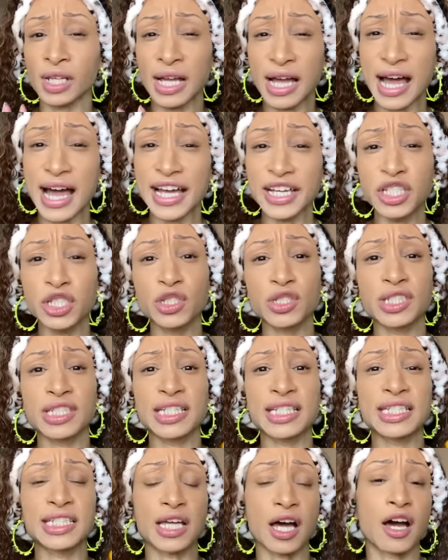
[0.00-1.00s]
I use
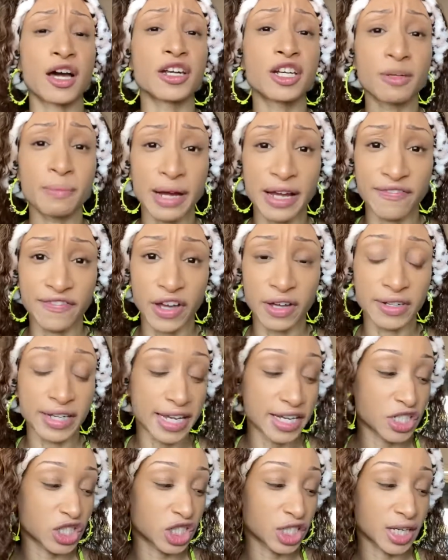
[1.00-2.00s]
this under my
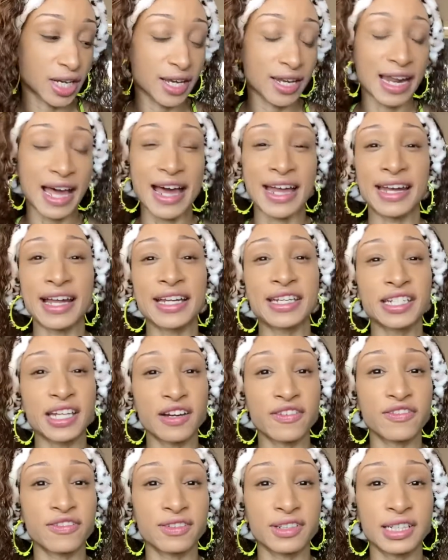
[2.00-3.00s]
foundation, and I
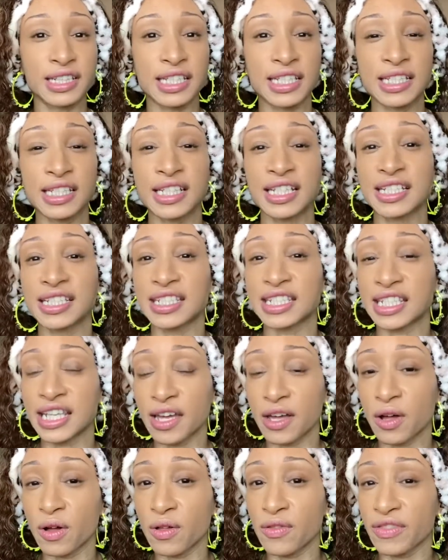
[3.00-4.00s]
definitely can
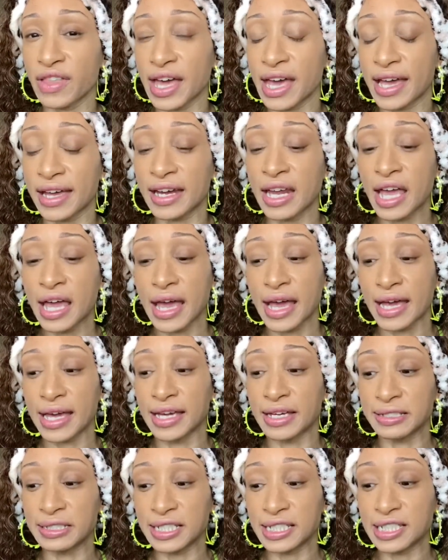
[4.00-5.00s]
tell that
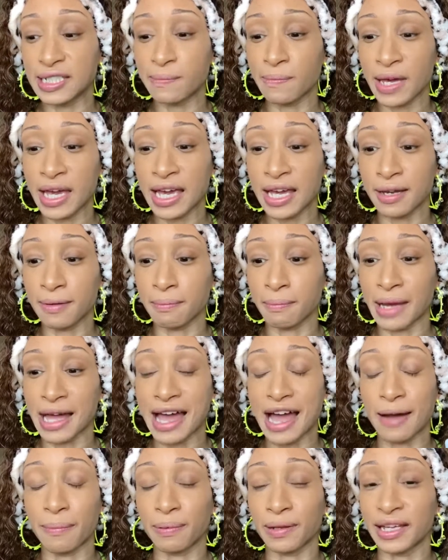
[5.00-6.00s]
it just made my
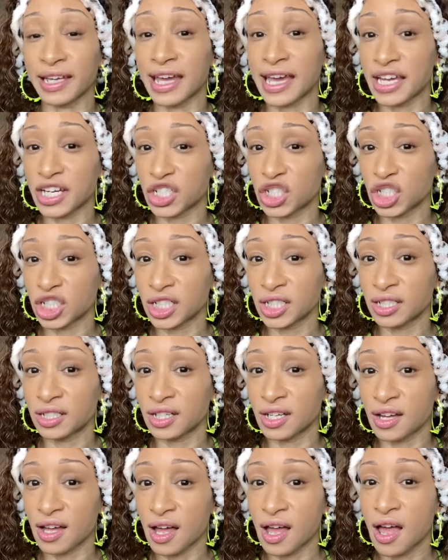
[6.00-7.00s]

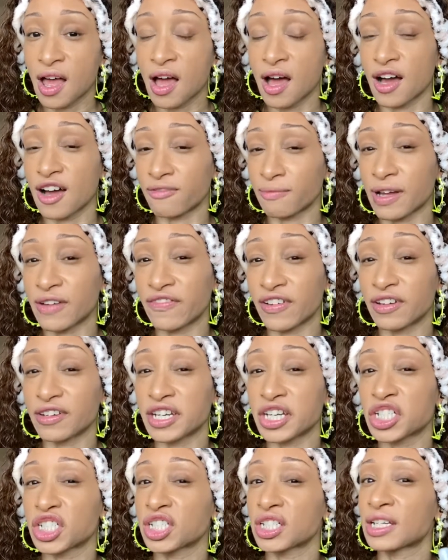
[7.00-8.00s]
application of my
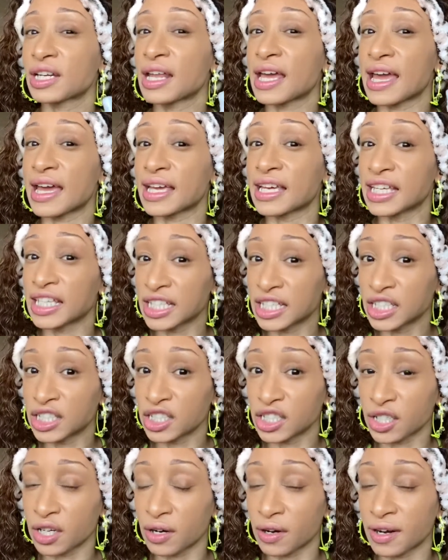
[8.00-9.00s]
foundation
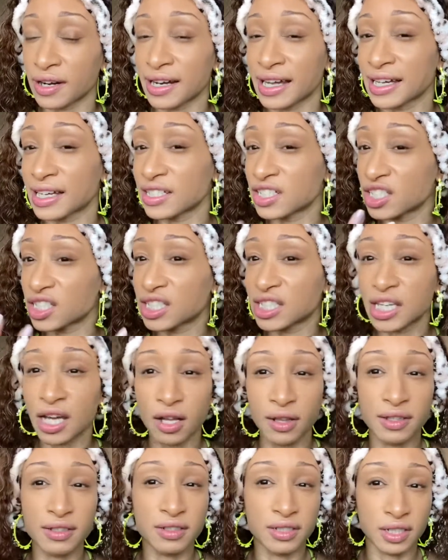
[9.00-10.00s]
easier, and I could just
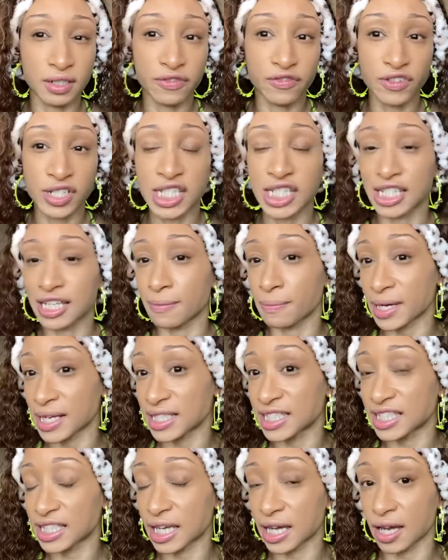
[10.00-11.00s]
tell a difference in my
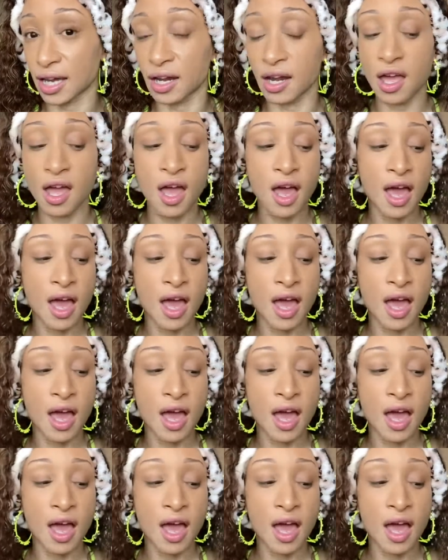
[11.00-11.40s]
skin.